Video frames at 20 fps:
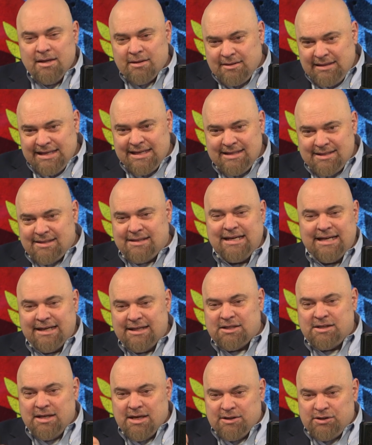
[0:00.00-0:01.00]
These
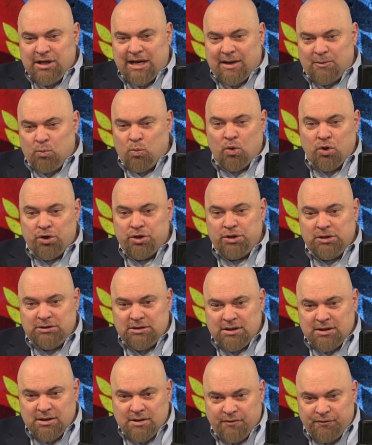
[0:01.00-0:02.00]
things, so you got world,
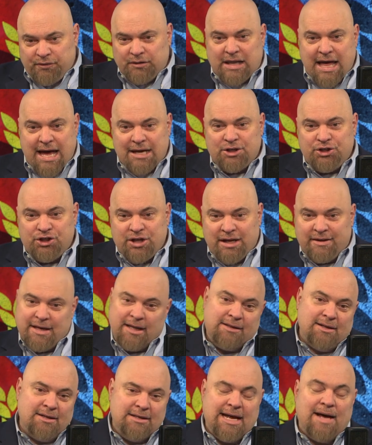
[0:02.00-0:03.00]
flesh, and
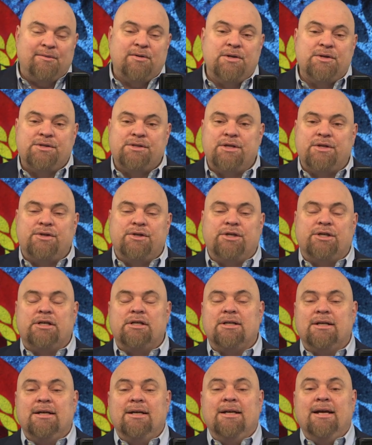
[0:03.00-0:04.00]
then the devil's the
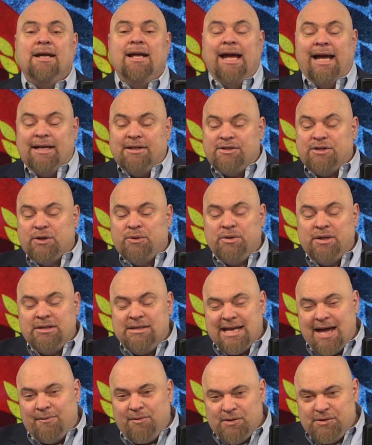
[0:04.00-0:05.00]
third. And so the
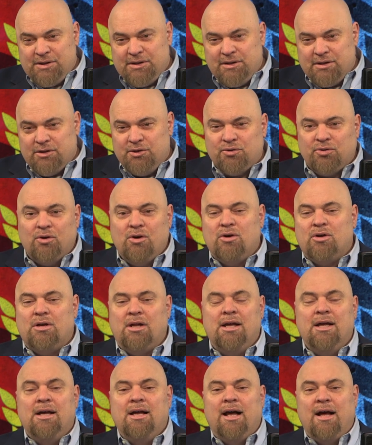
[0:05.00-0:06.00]
devil's in
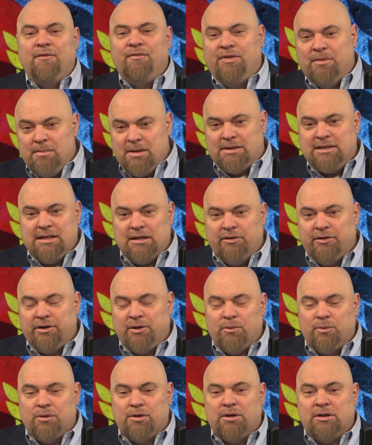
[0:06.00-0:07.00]
control of the
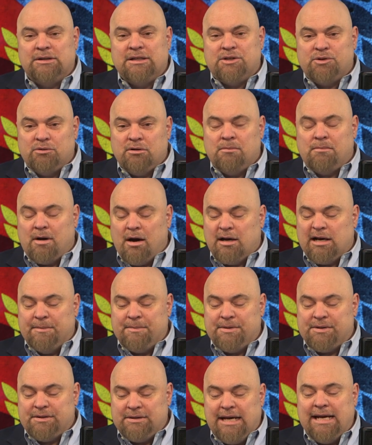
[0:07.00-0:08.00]
material world. It's a
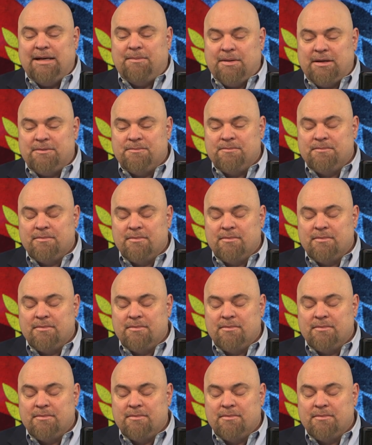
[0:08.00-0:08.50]
remarkable statement.